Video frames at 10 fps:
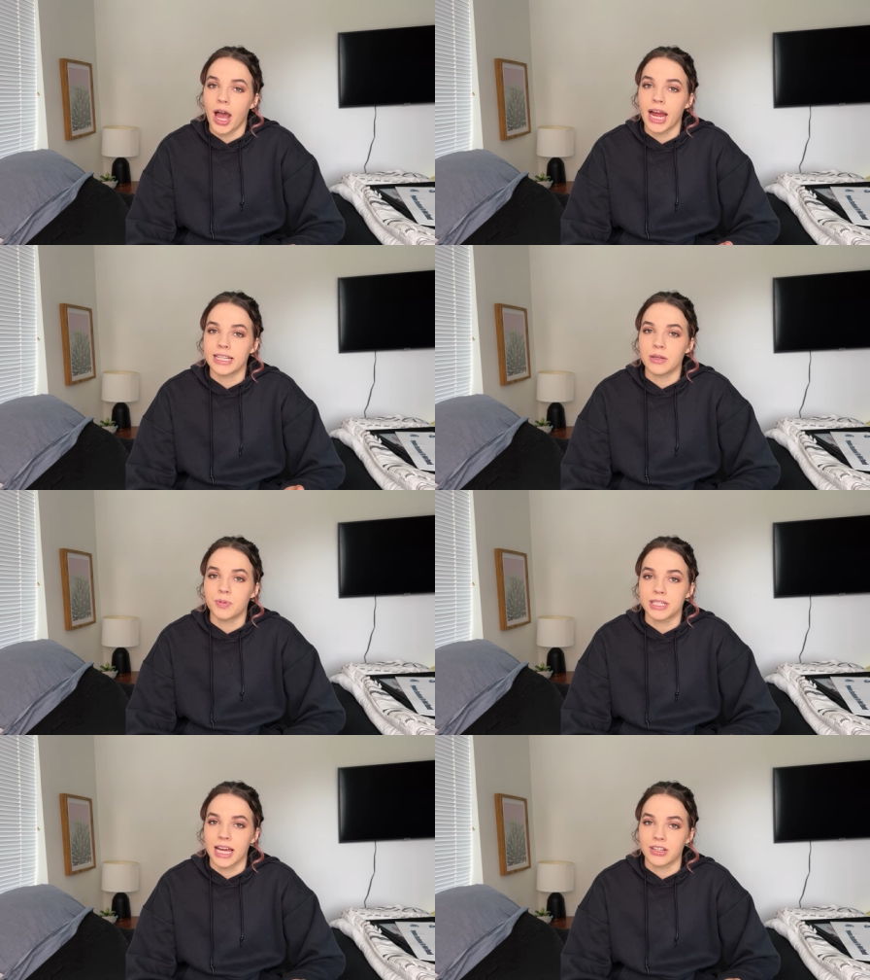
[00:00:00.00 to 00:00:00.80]
I did
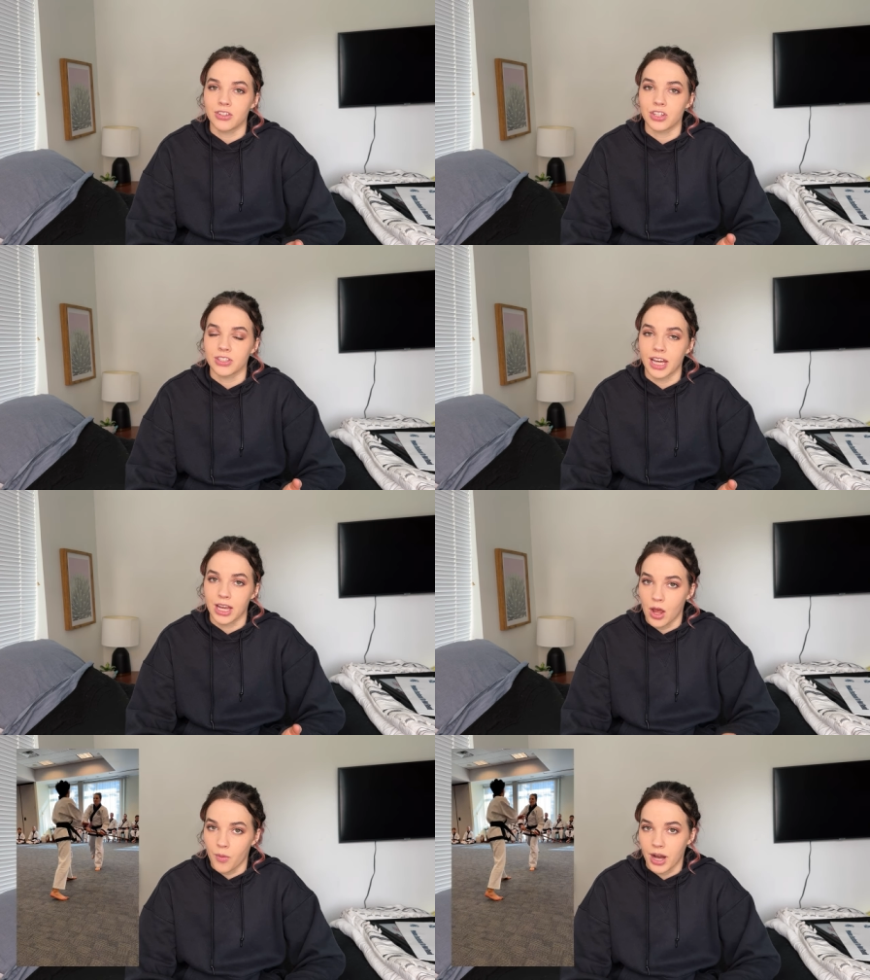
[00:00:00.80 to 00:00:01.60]
pretend to just like
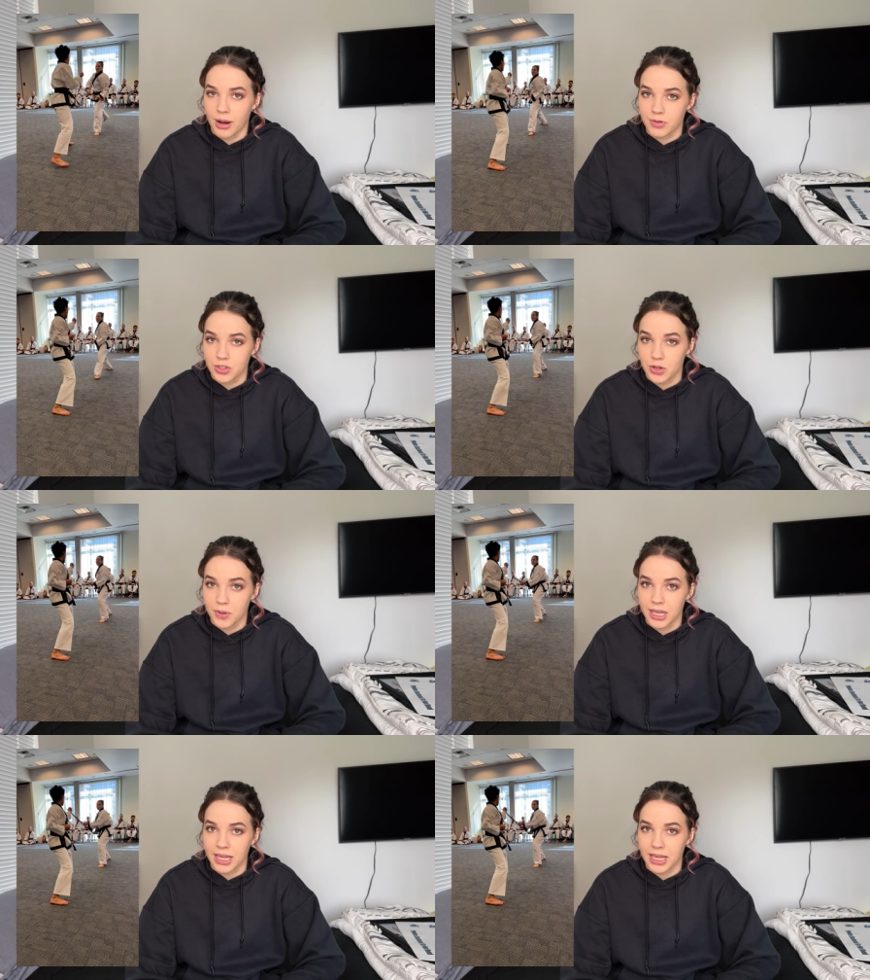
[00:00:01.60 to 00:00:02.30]
know what I was doing